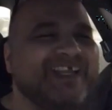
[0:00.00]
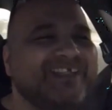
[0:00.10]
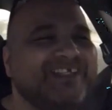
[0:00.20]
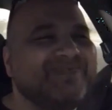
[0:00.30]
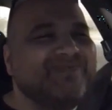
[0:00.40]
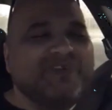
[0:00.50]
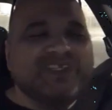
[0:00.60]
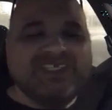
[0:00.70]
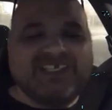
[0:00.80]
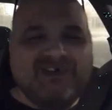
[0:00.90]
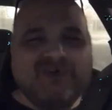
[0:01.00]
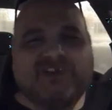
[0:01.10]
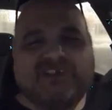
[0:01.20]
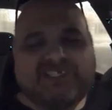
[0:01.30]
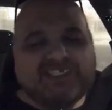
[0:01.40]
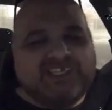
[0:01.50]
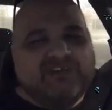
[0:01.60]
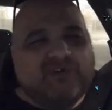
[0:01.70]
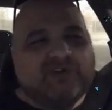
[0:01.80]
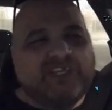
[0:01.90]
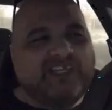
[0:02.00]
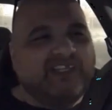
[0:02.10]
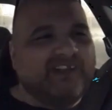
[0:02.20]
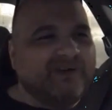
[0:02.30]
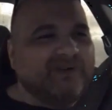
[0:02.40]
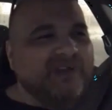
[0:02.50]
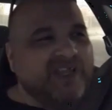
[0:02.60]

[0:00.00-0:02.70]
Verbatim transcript: it's just for a sixteen year old sixteen year old kid, you know.